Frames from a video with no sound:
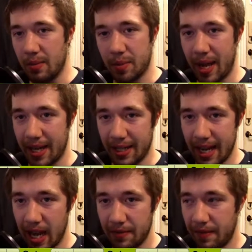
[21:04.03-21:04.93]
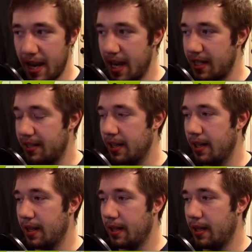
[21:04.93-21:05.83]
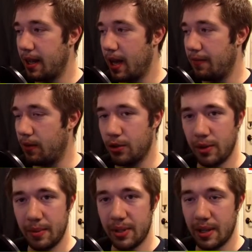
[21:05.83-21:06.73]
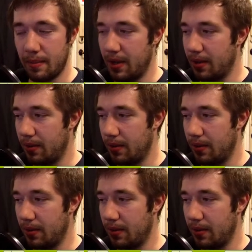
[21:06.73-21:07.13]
back at the end phase. For a tribute summon,